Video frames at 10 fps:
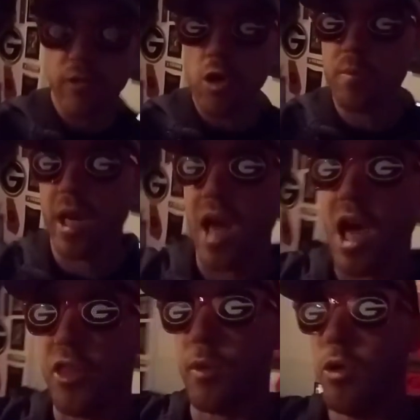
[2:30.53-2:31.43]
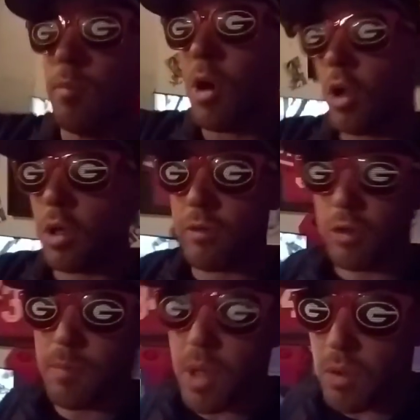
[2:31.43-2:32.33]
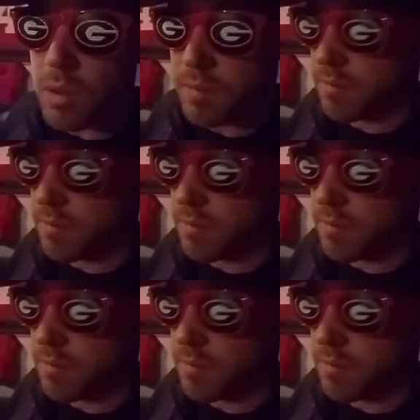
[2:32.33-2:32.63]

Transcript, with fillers: Fromm cannot throw the ball over the middle.